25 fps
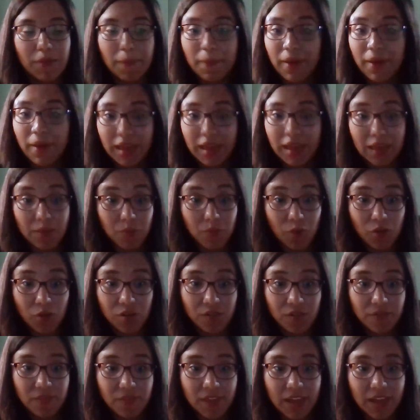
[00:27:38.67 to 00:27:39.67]
buying
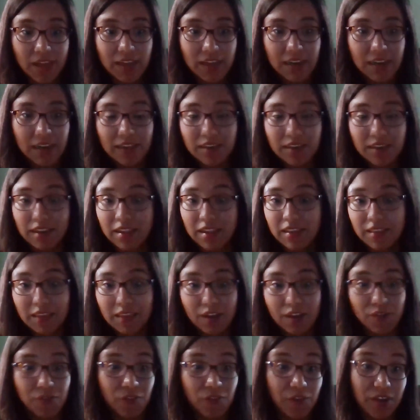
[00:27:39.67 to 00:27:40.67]
more of that and
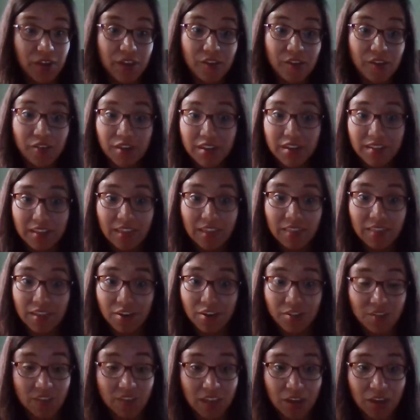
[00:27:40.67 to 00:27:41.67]
therefore increasing
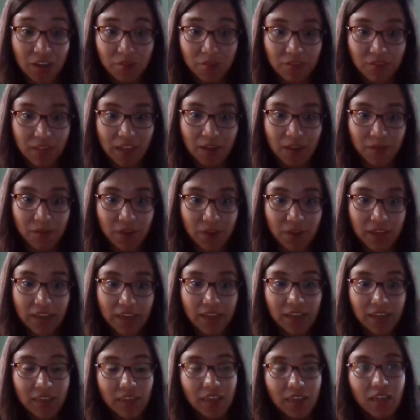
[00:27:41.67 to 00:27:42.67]
their sales that
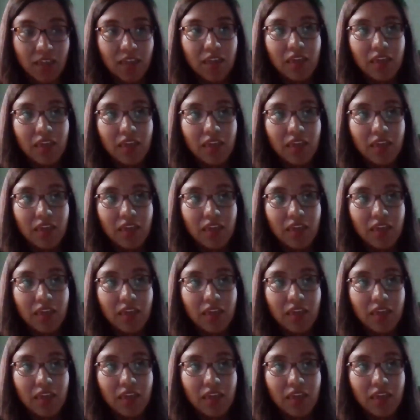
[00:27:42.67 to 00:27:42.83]
way.